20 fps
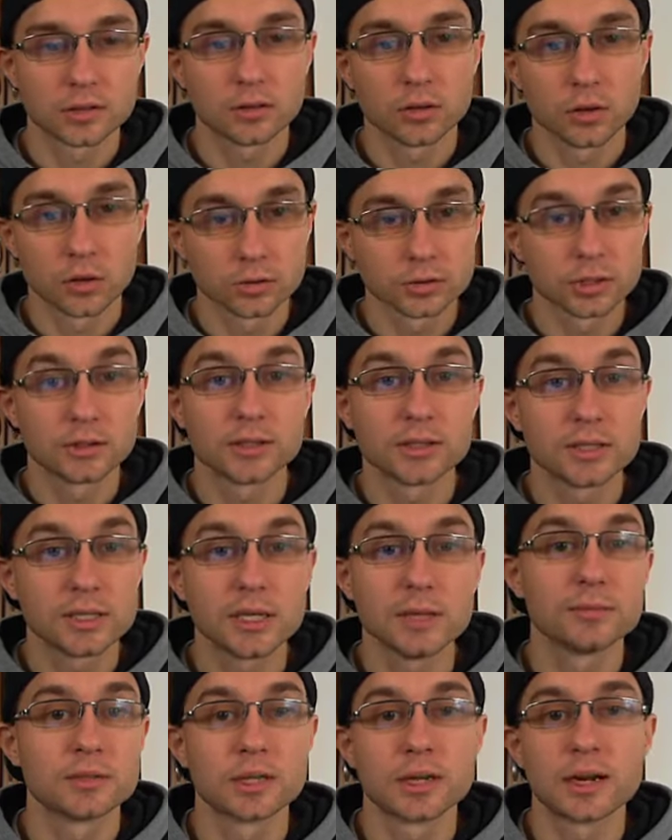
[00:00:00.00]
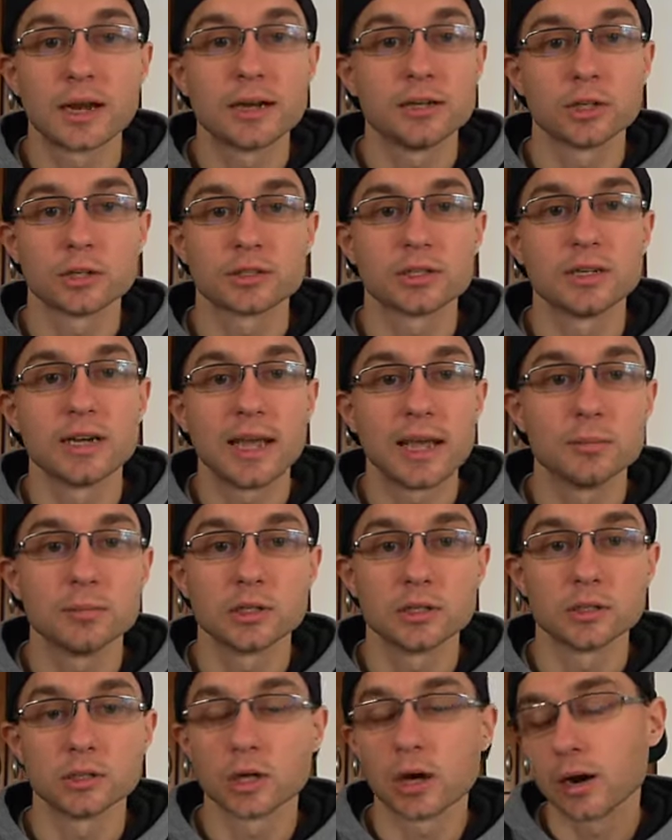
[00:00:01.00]
and those are the teams that I just
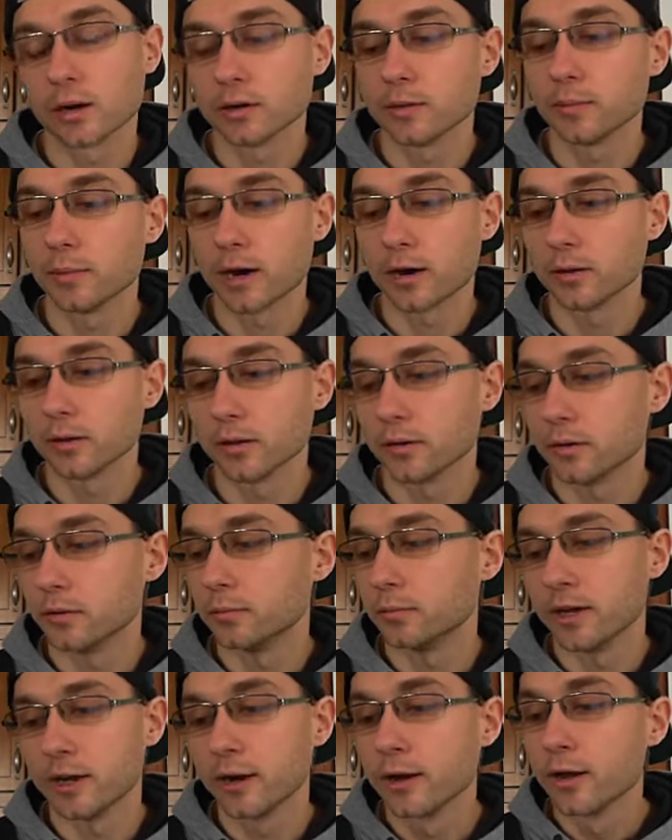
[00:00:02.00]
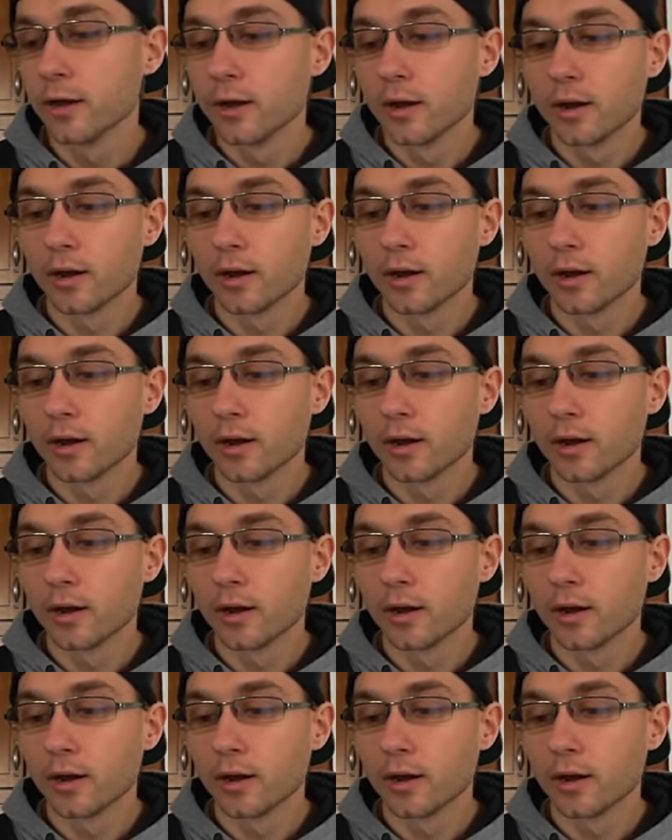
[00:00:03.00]
named and talked about a little bit